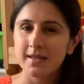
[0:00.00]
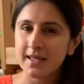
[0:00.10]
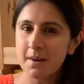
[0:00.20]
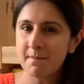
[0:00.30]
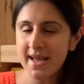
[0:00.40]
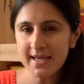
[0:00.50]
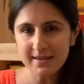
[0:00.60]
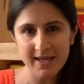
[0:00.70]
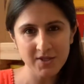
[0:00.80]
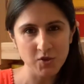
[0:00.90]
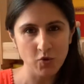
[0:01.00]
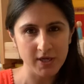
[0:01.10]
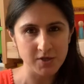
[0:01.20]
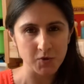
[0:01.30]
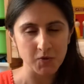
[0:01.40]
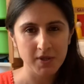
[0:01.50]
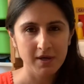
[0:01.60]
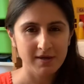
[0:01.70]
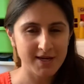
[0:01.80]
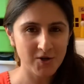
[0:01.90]
There are many things you can do.
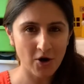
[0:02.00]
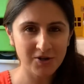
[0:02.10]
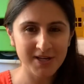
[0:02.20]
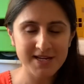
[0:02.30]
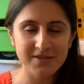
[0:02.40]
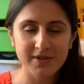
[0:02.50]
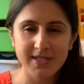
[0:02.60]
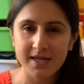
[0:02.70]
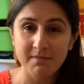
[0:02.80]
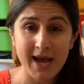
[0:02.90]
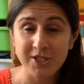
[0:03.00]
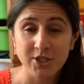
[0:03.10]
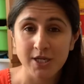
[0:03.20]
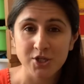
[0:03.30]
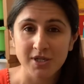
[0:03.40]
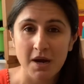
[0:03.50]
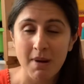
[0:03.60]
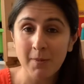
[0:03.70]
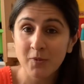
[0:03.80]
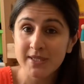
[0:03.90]
Let your creativity and imagination come
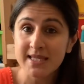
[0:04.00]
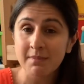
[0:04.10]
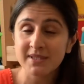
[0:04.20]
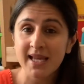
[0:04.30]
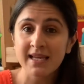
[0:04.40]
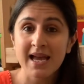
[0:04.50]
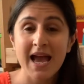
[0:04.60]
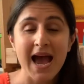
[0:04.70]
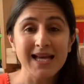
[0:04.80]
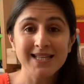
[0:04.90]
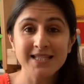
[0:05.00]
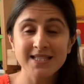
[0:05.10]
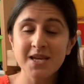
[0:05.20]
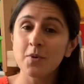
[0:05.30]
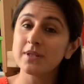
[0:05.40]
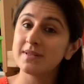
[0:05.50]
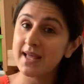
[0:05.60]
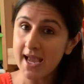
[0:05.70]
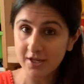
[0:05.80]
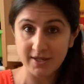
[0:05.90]
up with something, and then see what
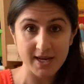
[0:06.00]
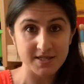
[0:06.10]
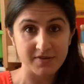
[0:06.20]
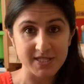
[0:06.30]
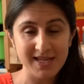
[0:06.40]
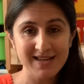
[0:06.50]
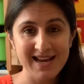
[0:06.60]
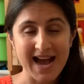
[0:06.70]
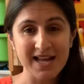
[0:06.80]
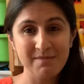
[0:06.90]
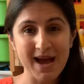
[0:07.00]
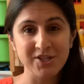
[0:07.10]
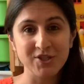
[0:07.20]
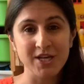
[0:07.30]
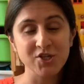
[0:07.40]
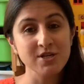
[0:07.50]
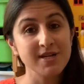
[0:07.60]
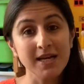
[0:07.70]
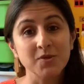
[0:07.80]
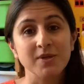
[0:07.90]
their creativity and imagination
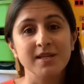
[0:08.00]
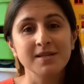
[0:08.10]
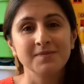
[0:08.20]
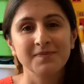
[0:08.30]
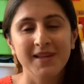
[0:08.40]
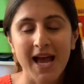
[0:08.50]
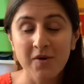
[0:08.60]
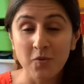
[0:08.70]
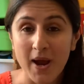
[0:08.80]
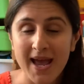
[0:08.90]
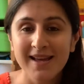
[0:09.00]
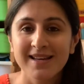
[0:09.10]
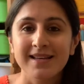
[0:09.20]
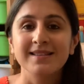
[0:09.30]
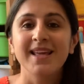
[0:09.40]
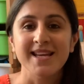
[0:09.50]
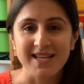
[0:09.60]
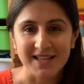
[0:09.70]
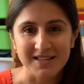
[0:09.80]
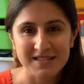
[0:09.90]
does with it and where they
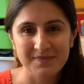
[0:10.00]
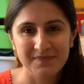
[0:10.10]
take it.